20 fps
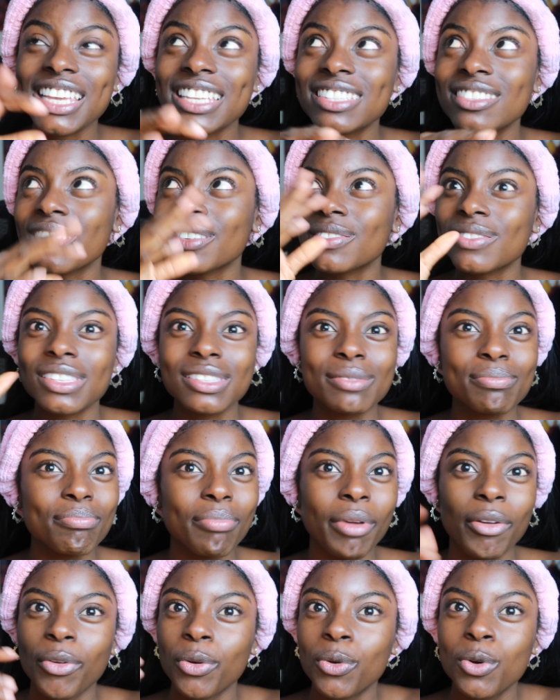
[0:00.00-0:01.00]
It's like this
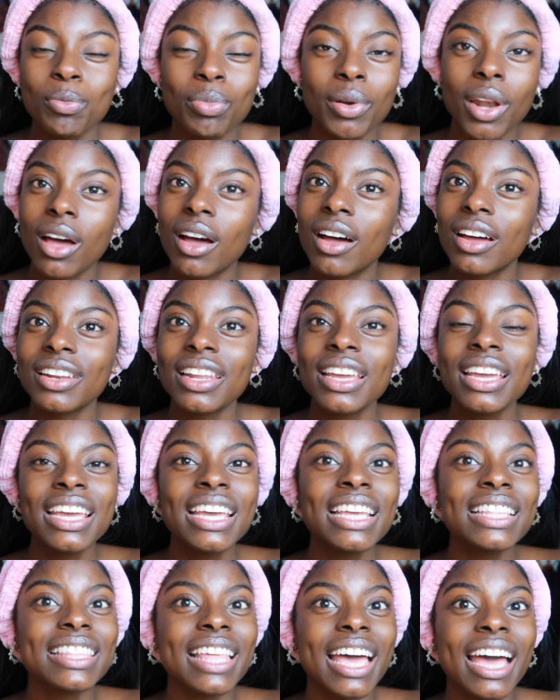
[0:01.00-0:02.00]
miracle plant
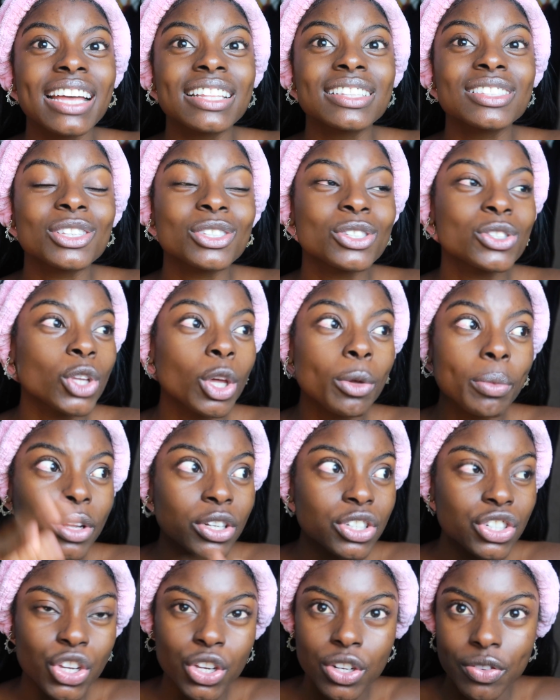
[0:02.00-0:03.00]
that does so
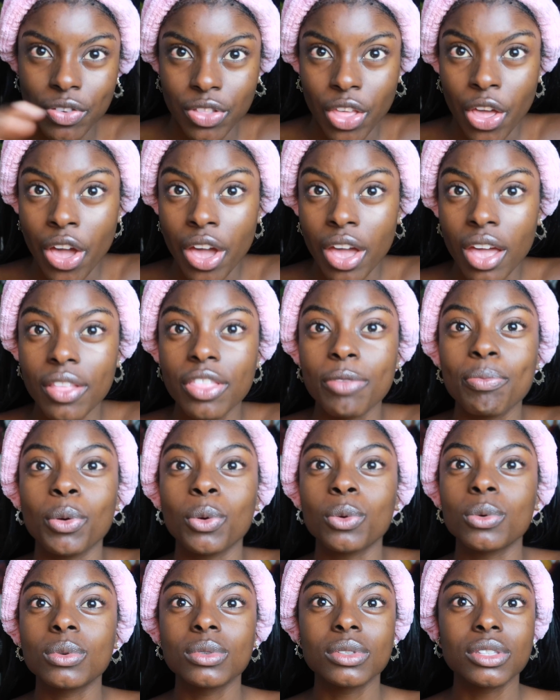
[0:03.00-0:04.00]
much good for the earth,
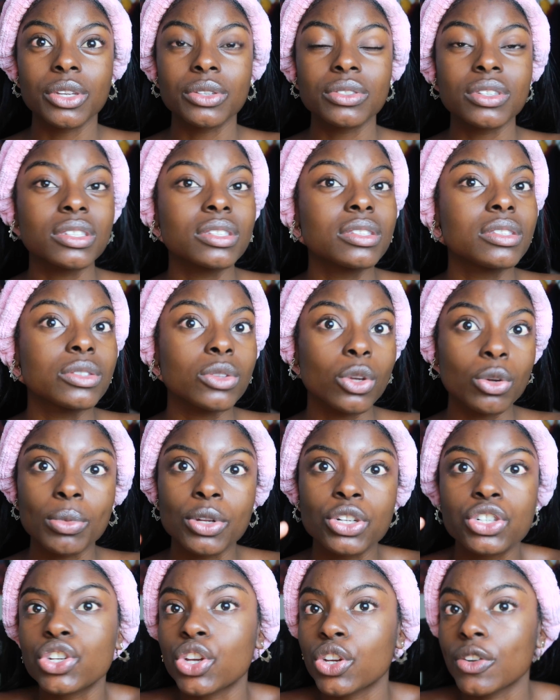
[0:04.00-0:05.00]
but also does so
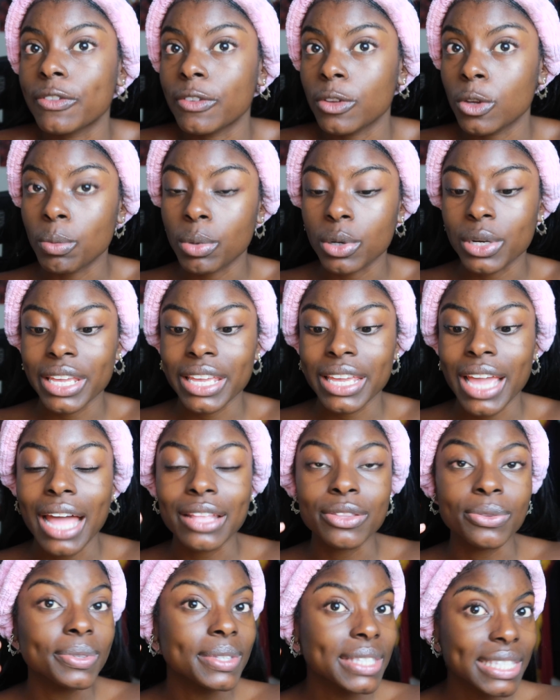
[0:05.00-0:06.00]
much good for your body
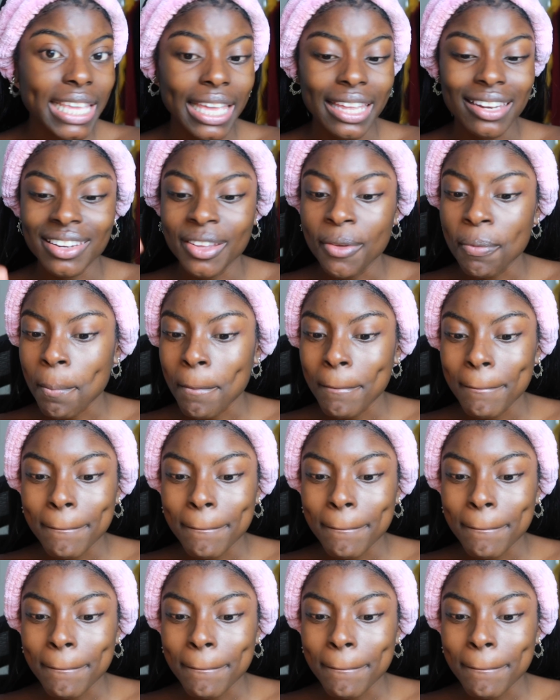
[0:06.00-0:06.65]
and your skin.